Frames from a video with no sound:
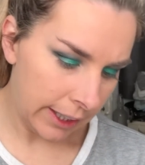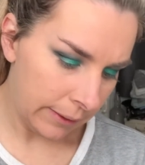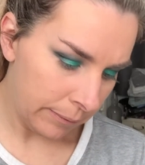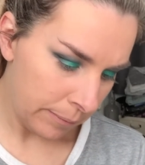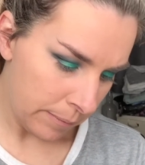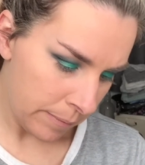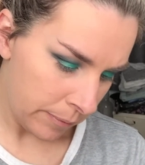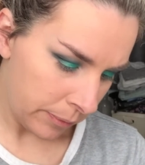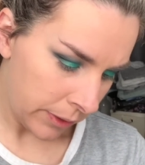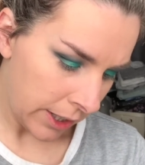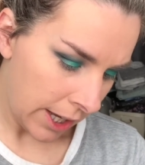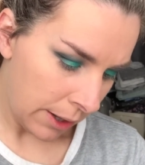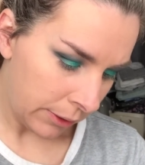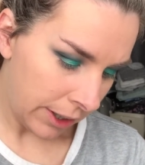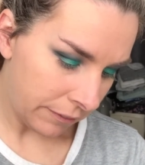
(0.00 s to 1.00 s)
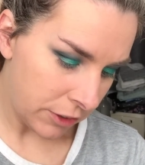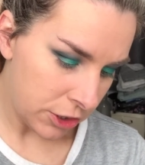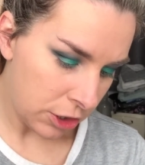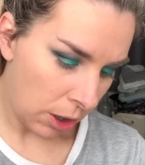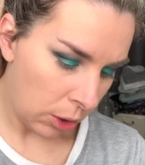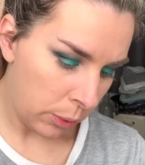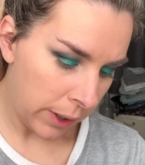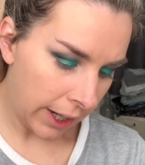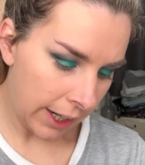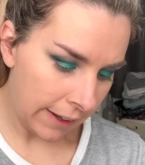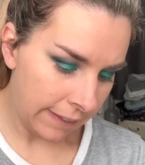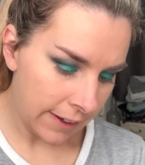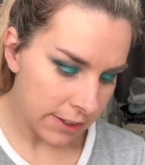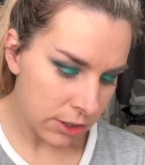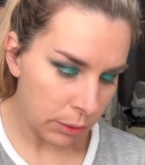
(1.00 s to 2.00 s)
I'm going to have to start
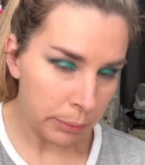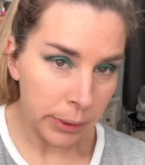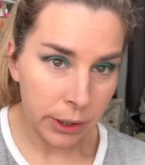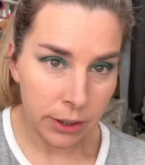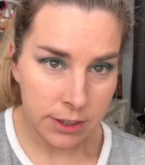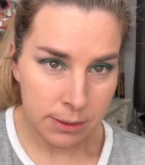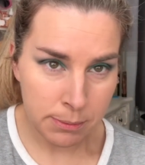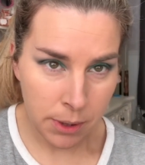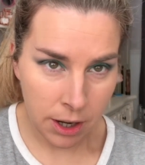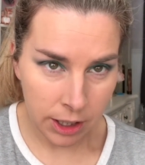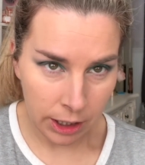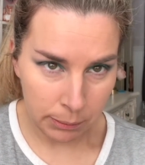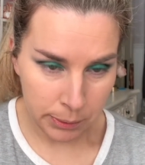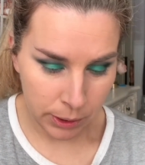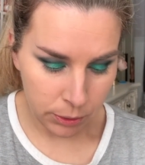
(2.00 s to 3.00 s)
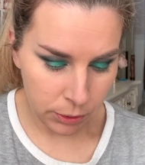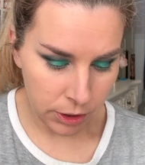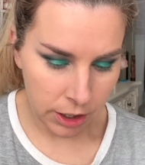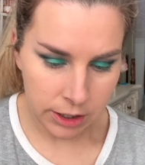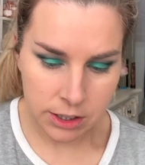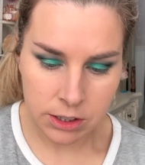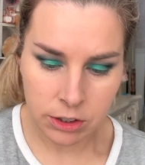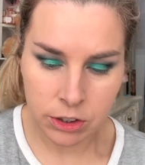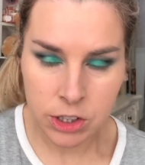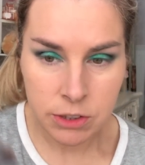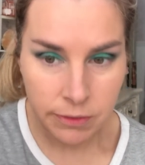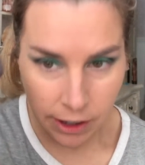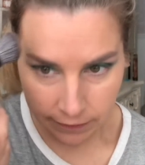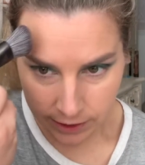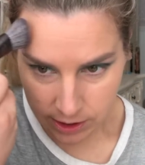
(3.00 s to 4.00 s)
quickening this up because Martin will be going on his lunch
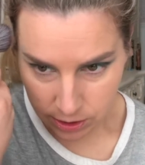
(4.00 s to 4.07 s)
very